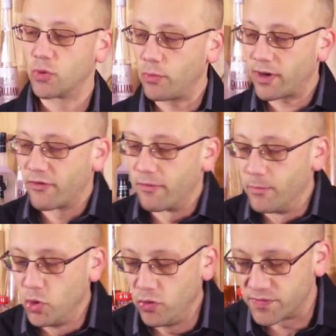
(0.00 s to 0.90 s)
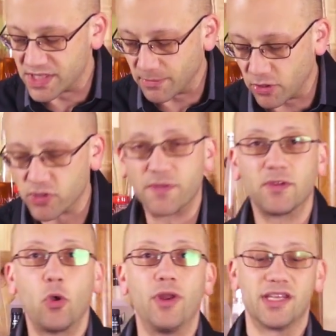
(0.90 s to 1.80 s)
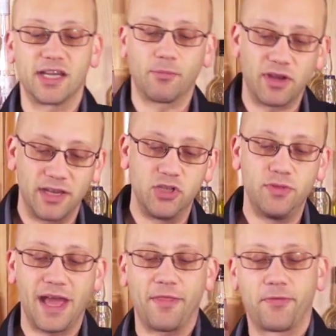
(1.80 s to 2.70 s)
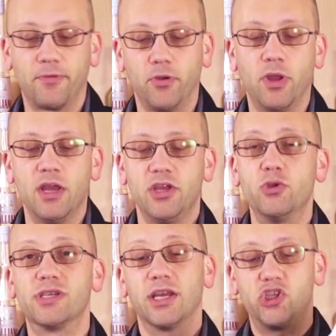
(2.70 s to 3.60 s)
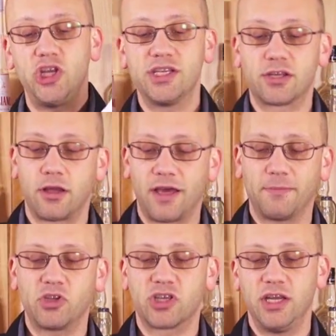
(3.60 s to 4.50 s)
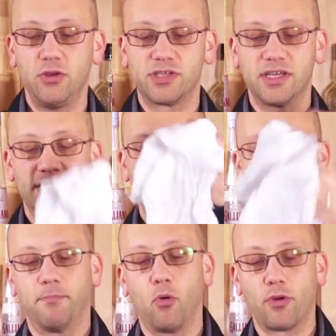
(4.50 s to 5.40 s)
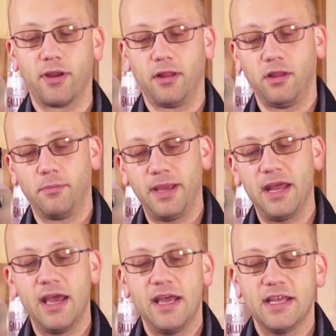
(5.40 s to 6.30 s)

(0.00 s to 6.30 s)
we want to remove some of those floaties, and I'm going to do that through using a cheesecloth. I'm just going to use this to support it a little bit.